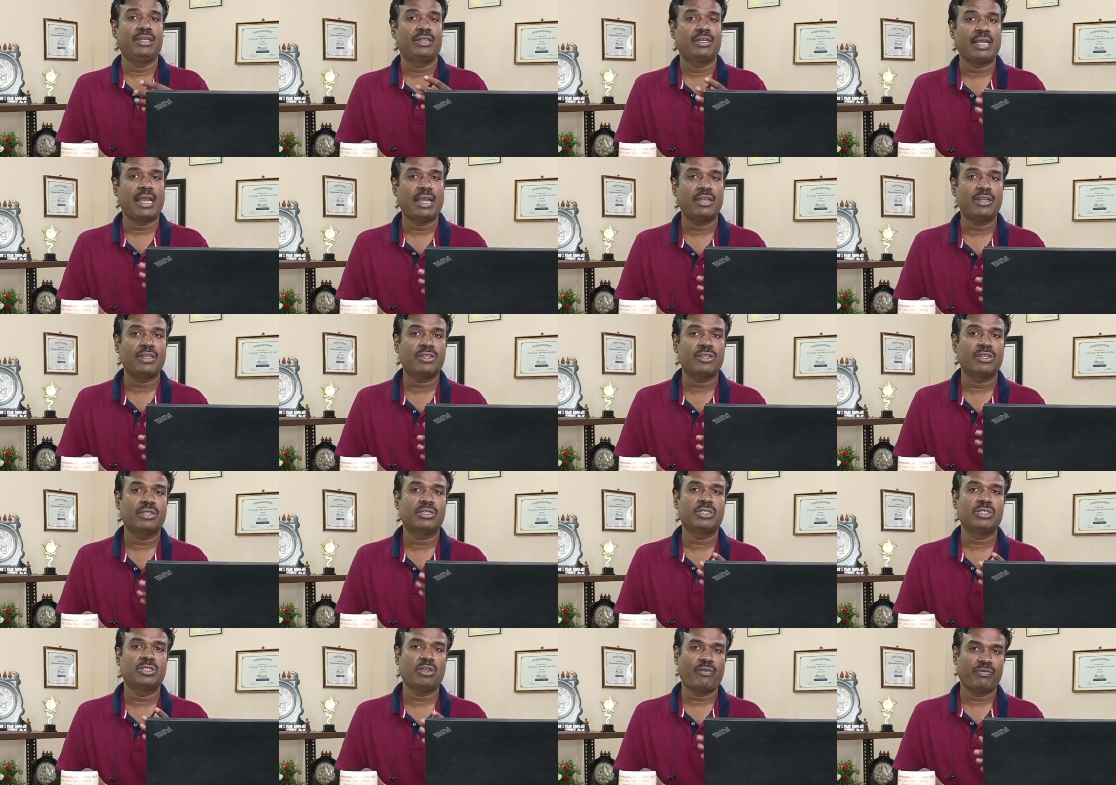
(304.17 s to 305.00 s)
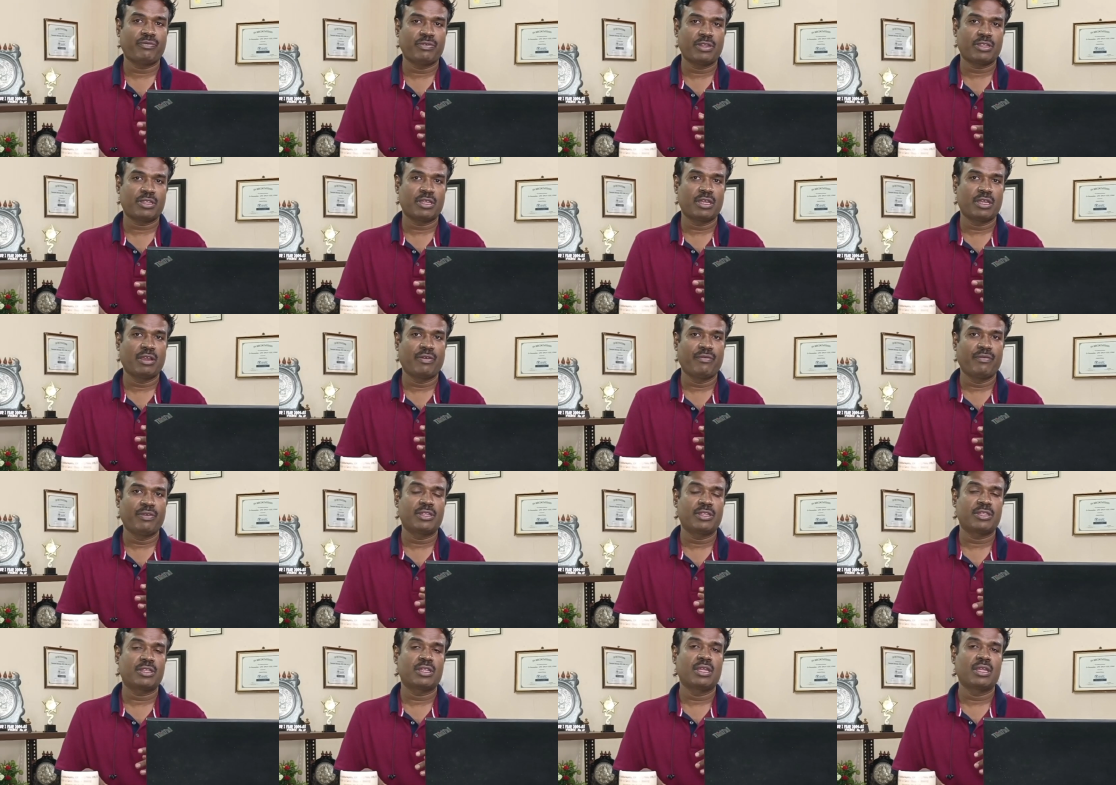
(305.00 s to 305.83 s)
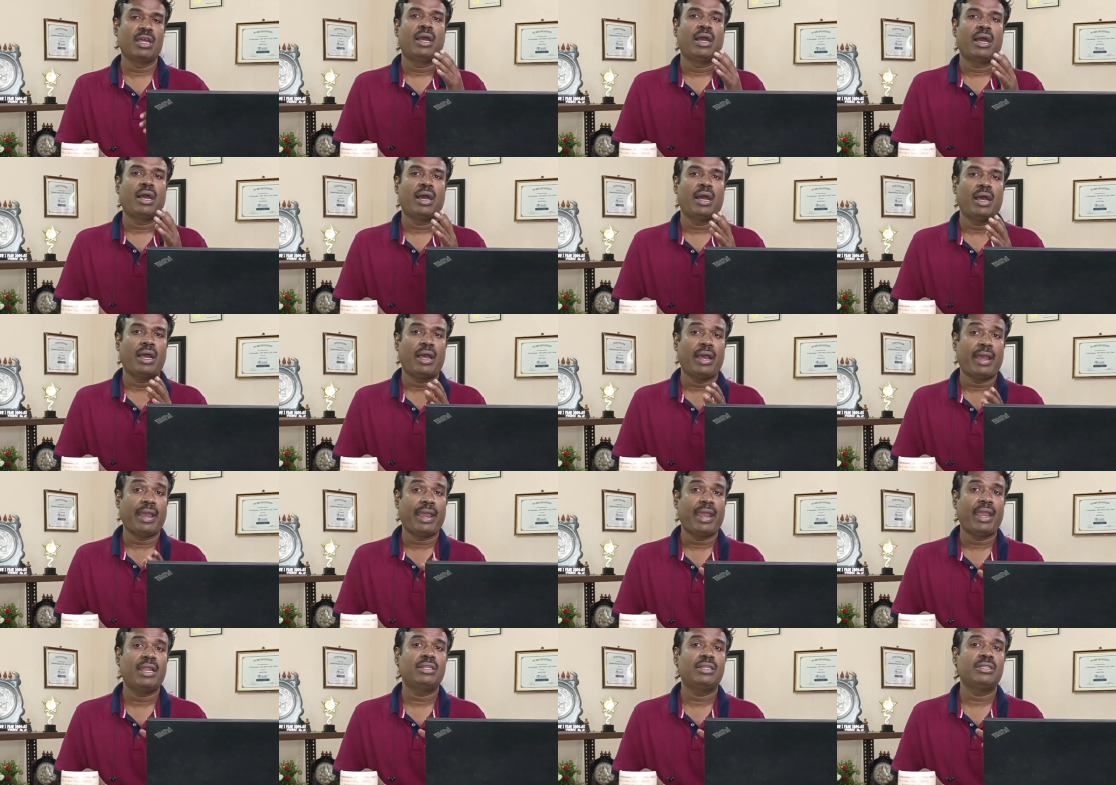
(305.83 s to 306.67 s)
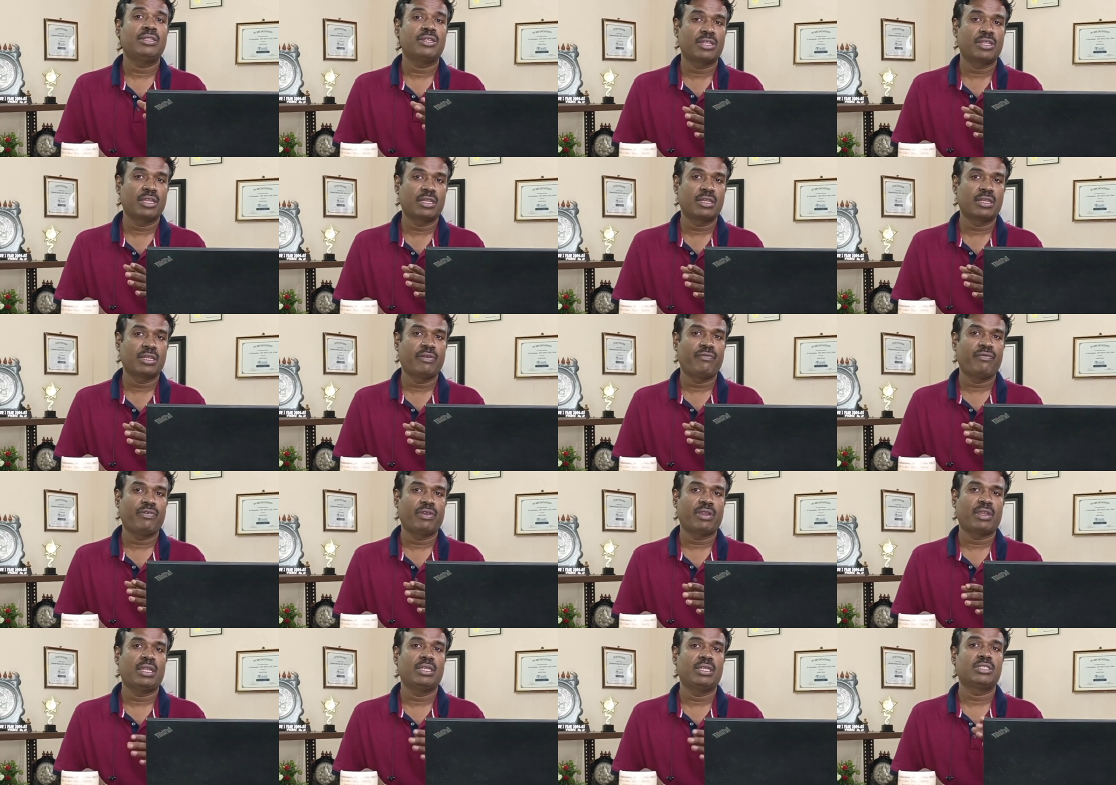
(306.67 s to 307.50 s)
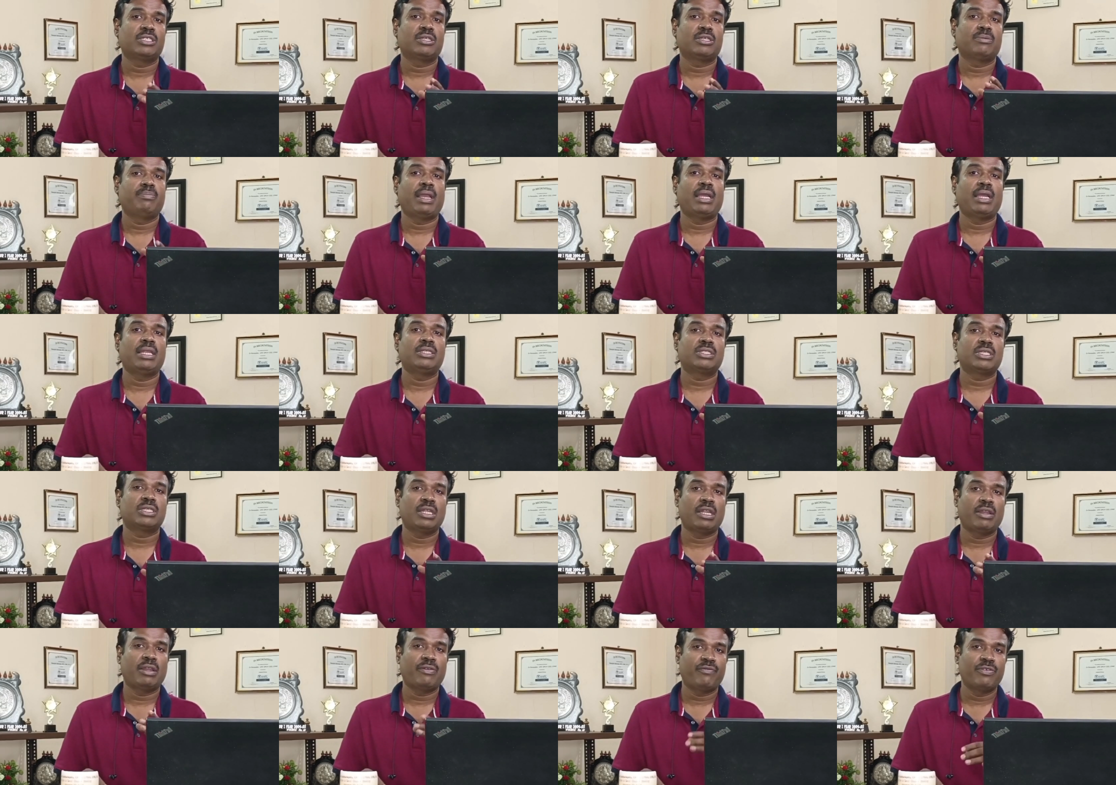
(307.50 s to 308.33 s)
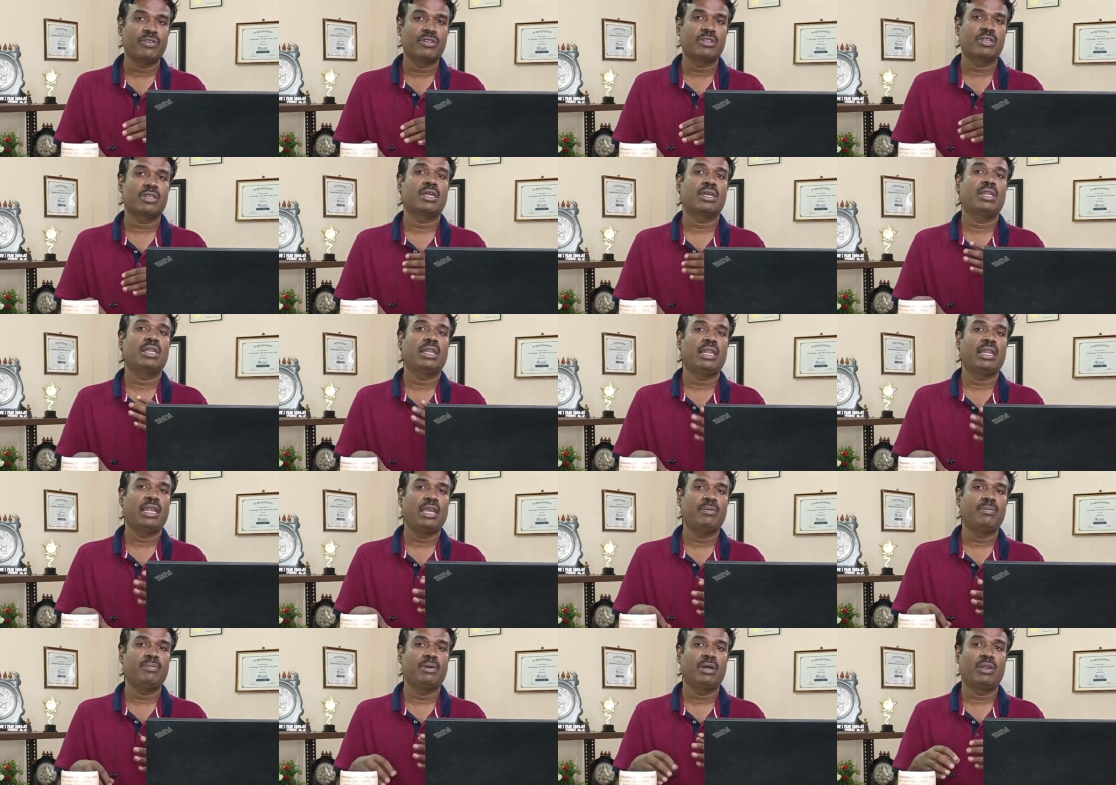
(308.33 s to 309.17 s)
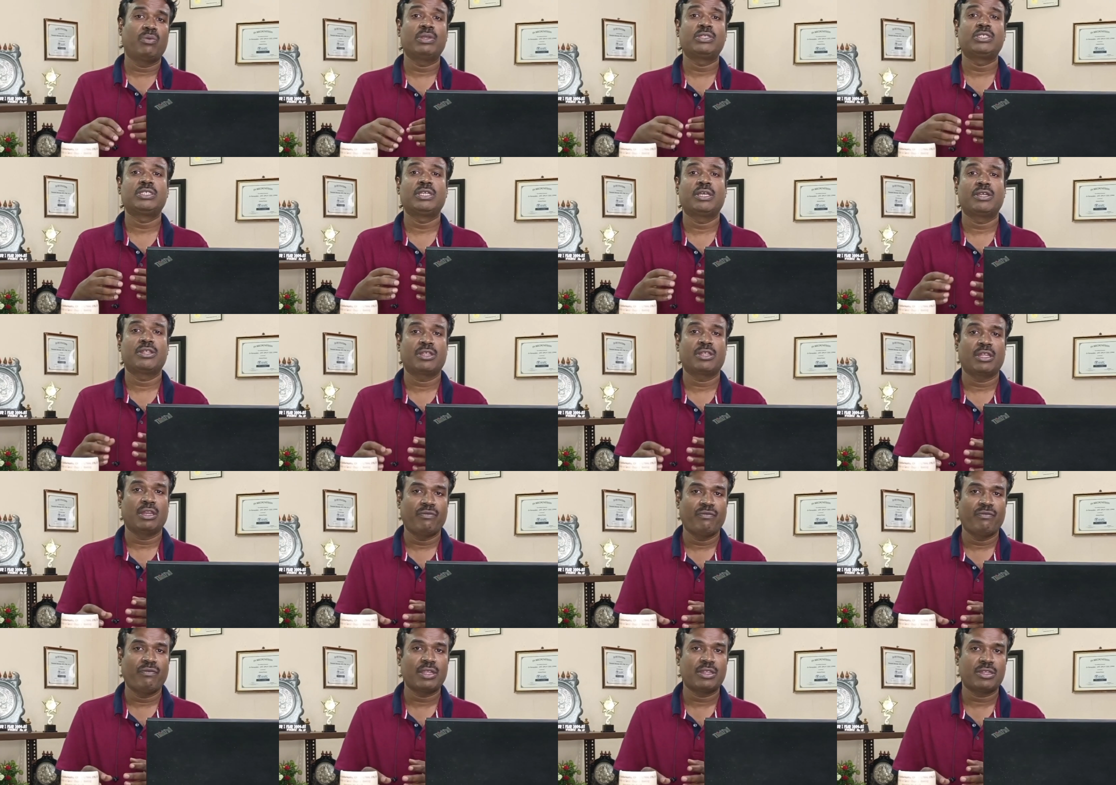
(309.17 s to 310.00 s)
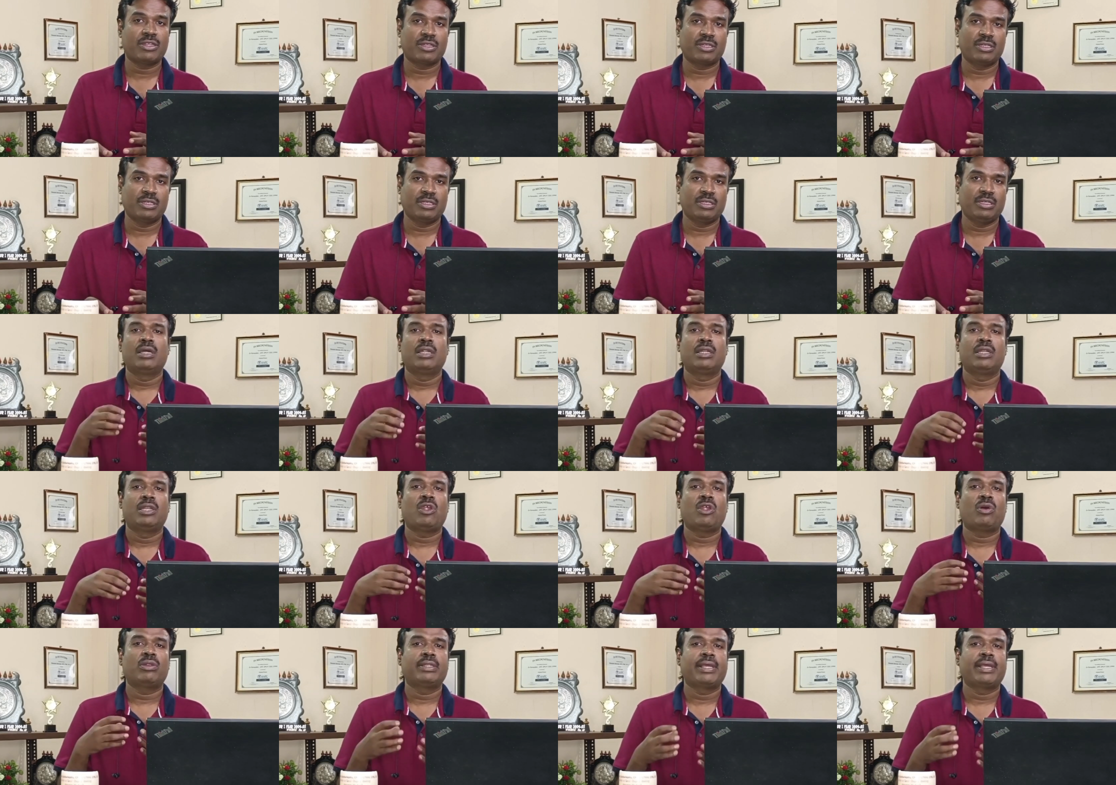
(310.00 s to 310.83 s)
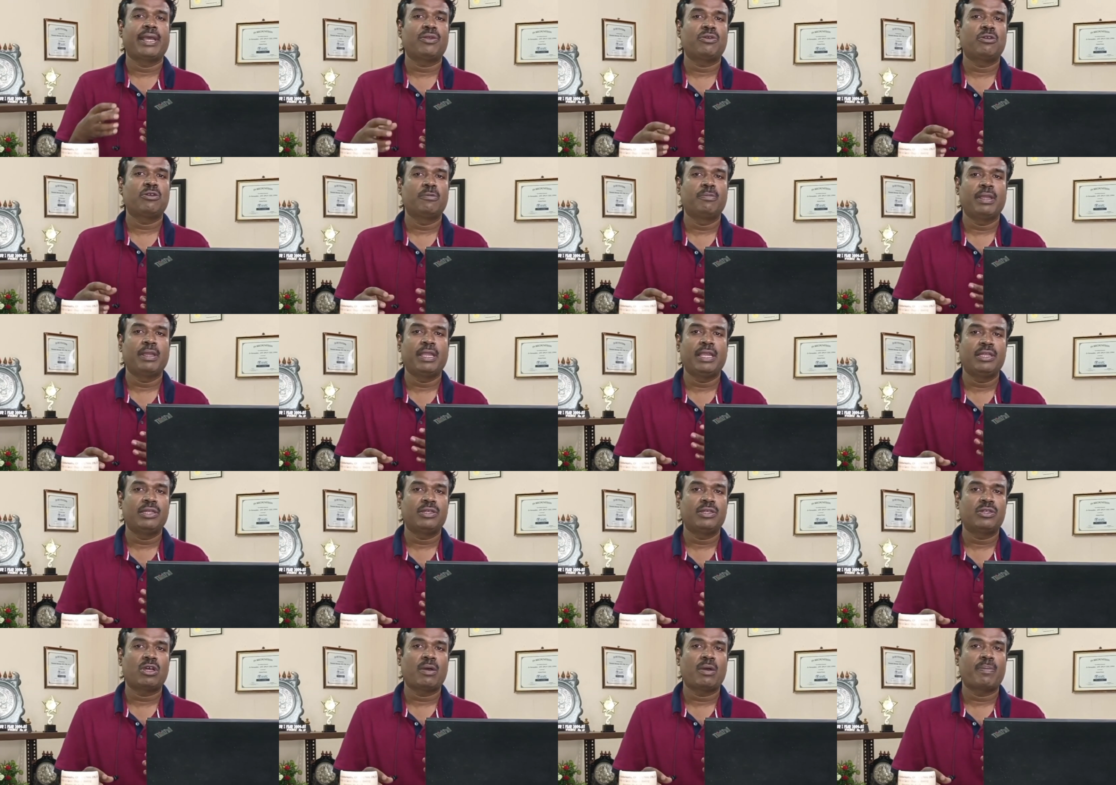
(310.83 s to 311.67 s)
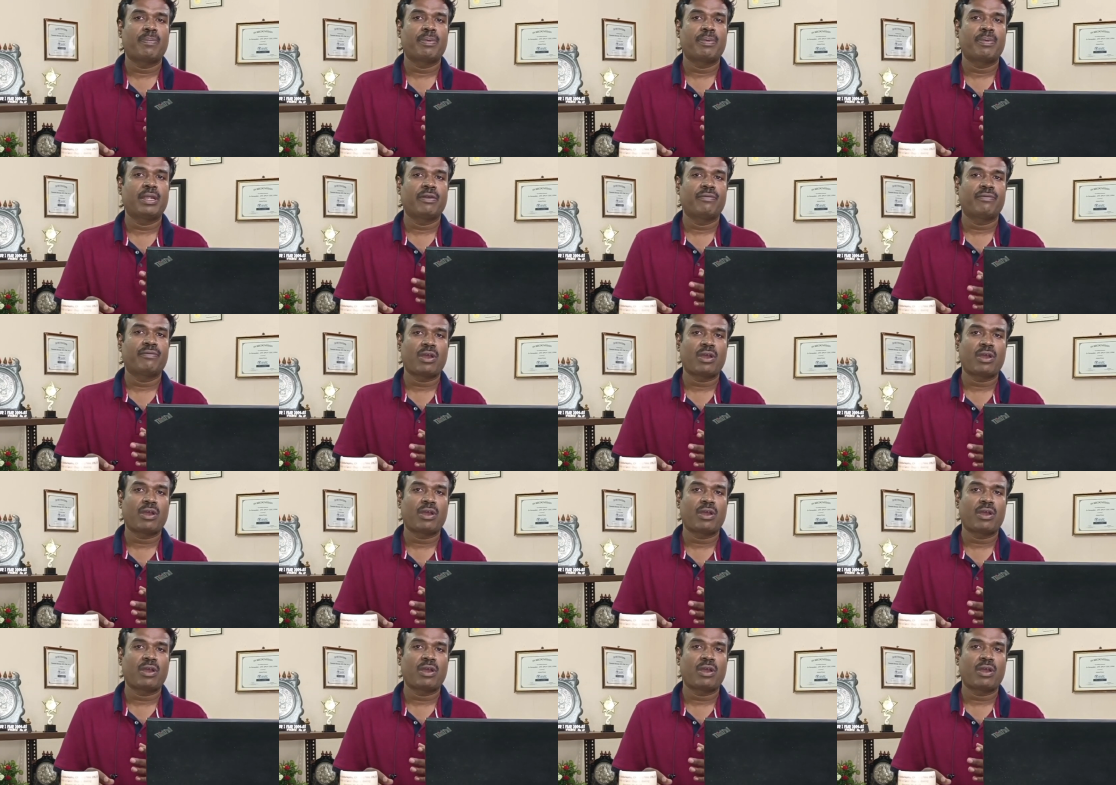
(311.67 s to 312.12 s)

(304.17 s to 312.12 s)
intensity of the service and the significant mental and physical labor which is invested. Now, there could be intraoperative